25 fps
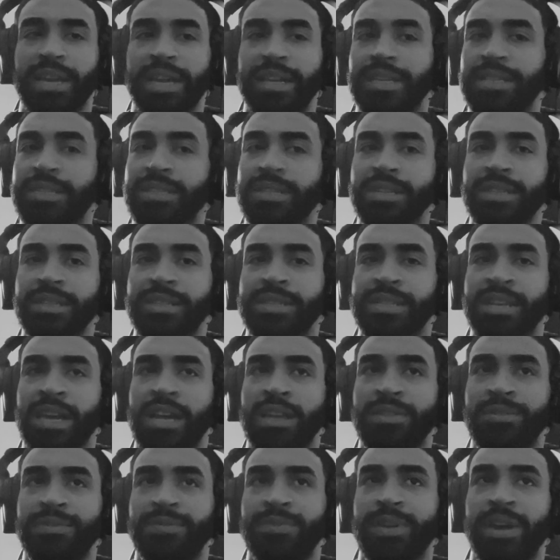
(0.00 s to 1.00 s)
And it's gonna
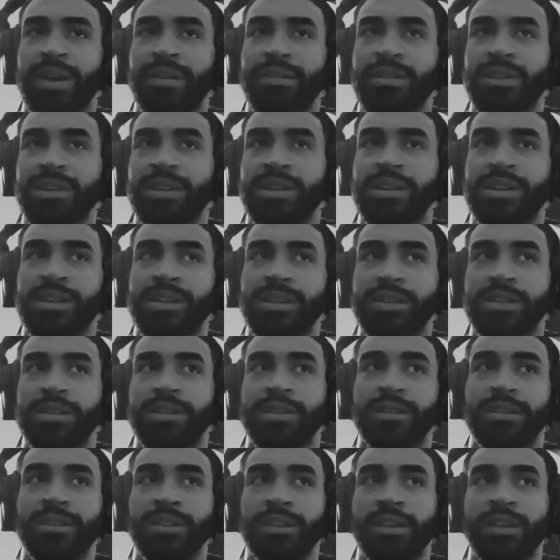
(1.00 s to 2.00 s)
sound very
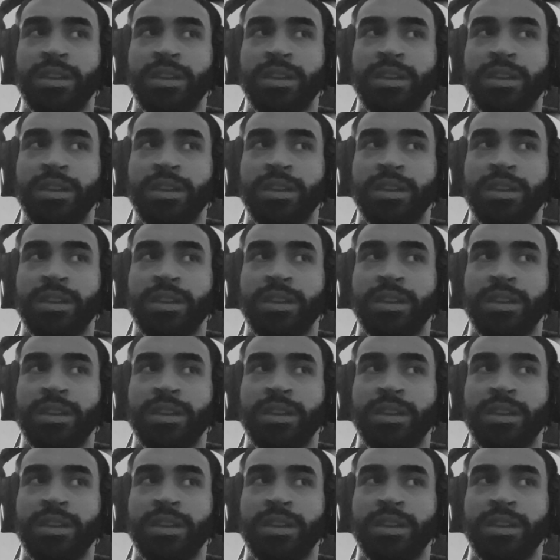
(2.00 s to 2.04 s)
uh